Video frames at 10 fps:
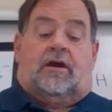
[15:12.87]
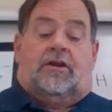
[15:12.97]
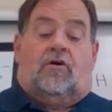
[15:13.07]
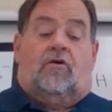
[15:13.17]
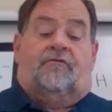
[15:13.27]

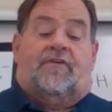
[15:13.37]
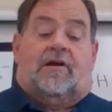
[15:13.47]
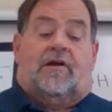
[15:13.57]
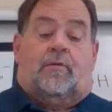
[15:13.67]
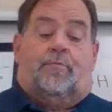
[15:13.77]
An
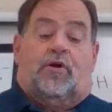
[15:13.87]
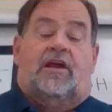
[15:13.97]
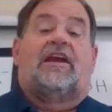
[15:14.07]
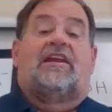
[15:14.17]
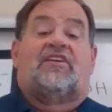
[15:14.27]
on-fire
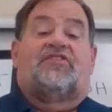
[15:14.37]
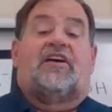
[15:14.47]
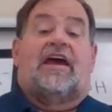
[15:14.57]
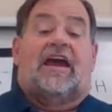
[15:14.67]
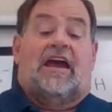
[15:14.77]
brain is
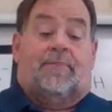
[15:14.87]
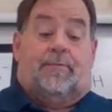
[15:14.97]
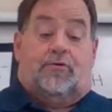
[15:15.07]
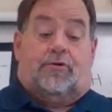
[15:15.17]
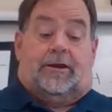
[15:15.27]
a
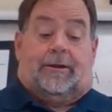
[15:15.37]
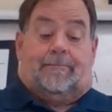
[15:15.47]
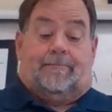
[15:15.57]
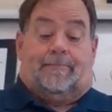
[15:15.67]
happy brain.